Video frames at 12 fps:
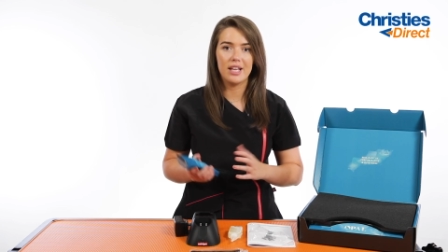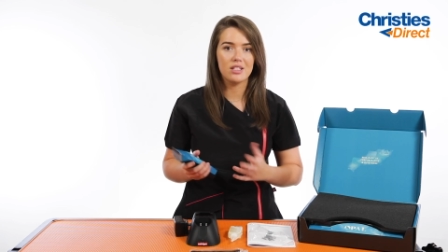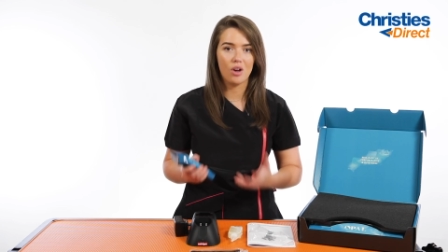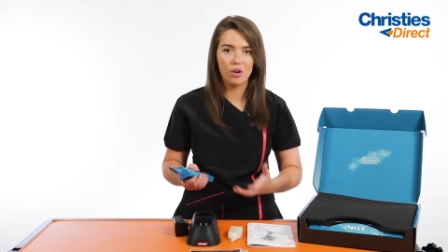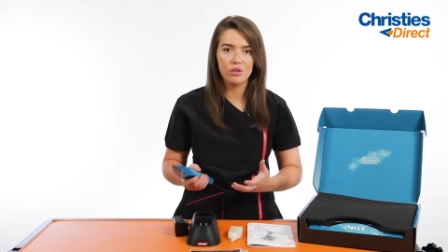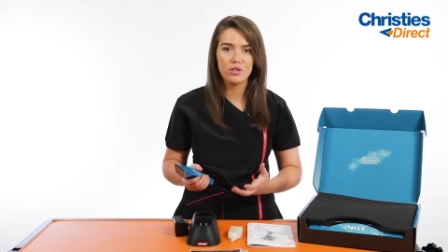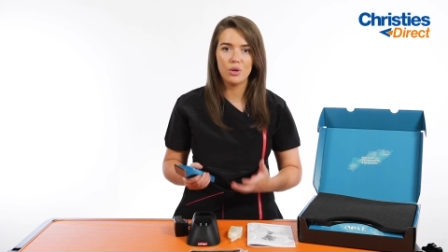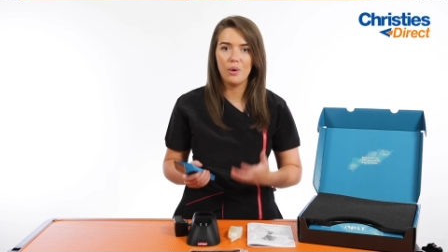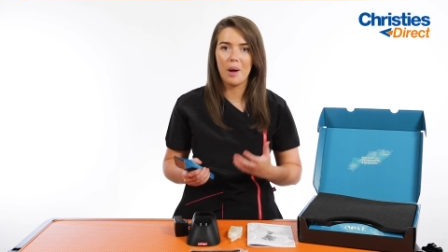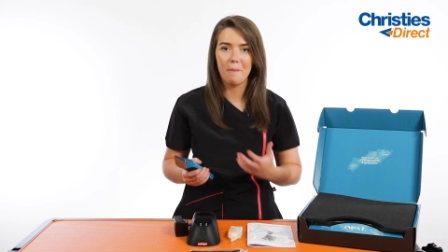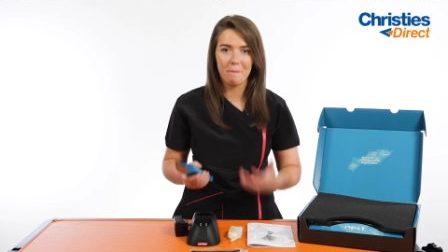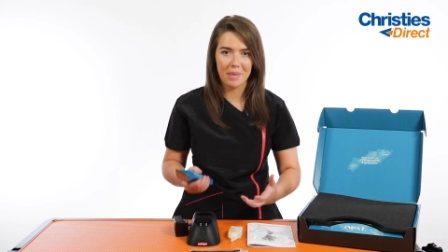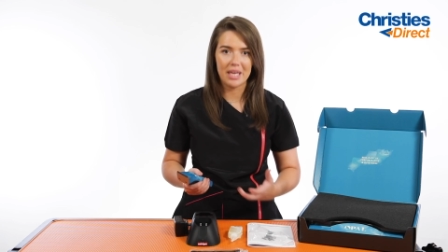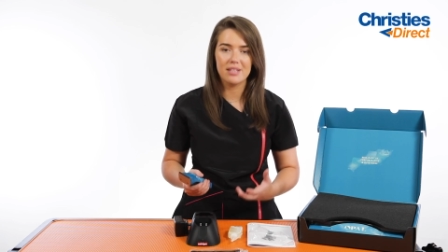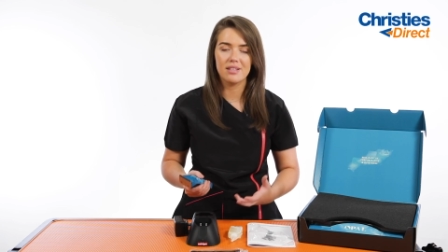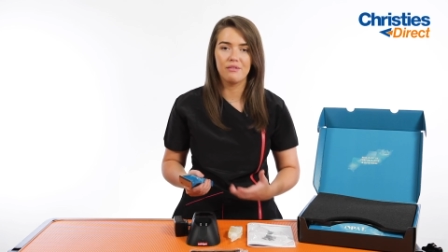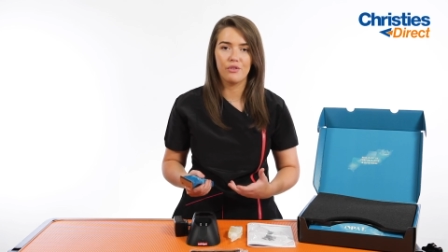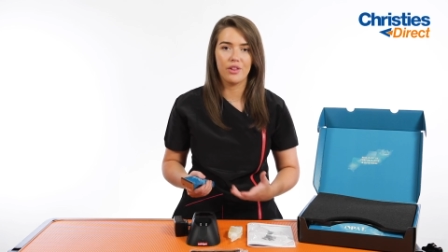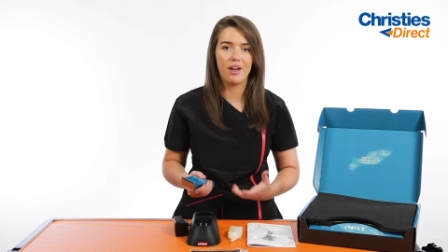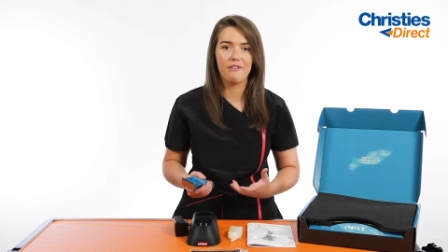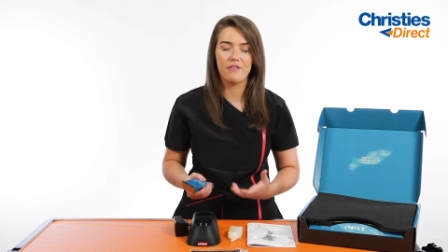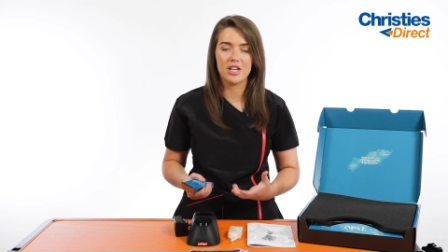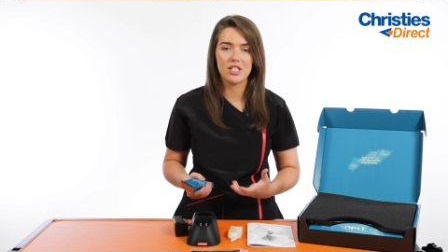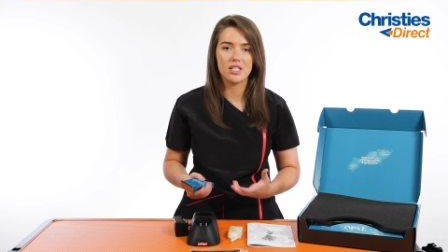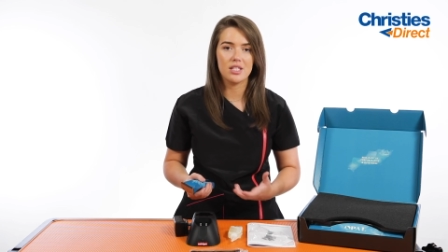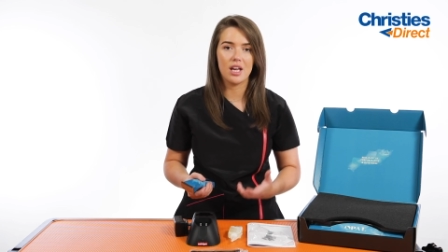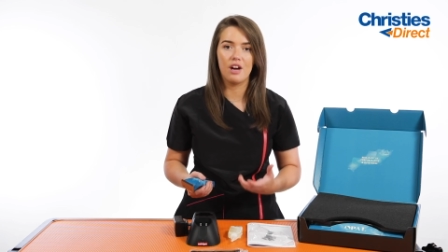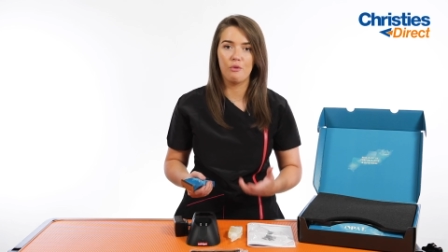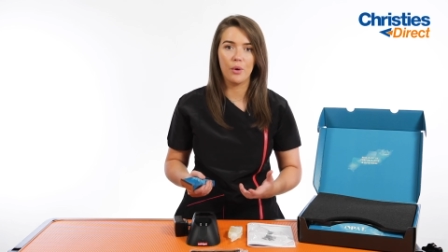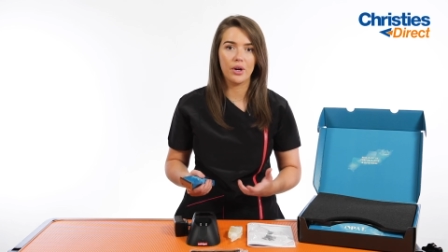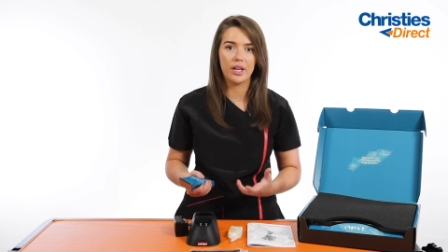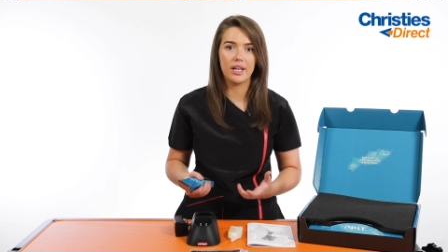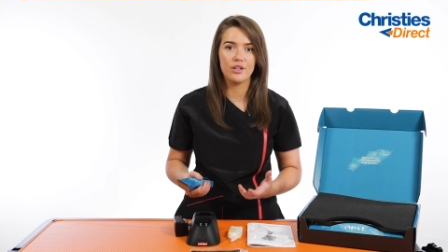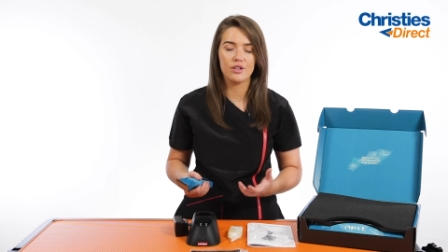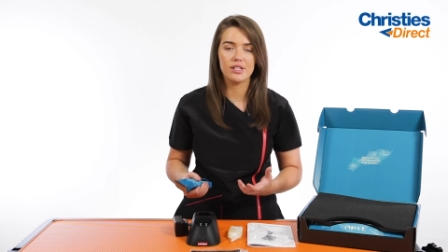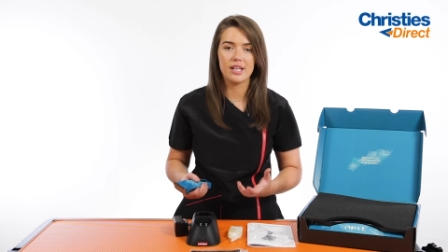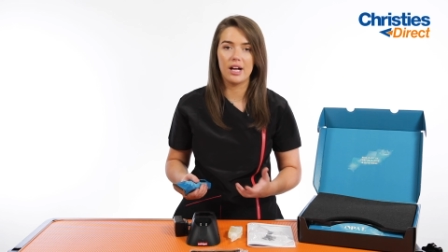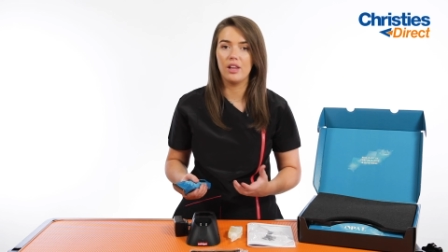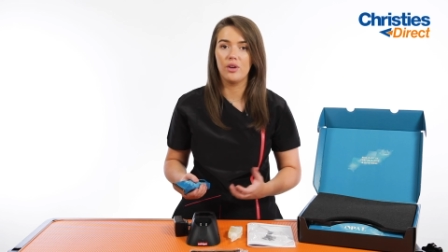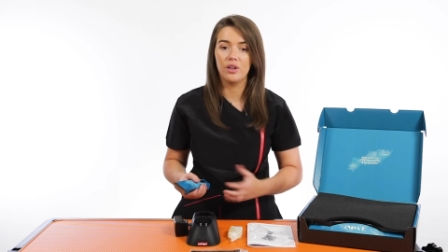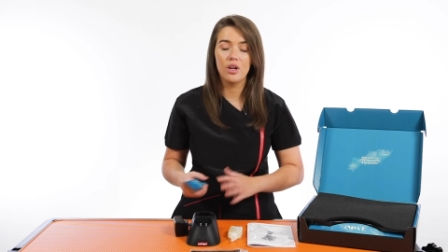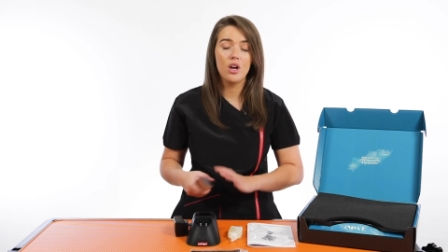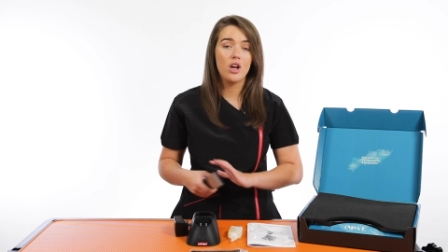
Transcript: It's also amazing for the efficiency of working in your salon.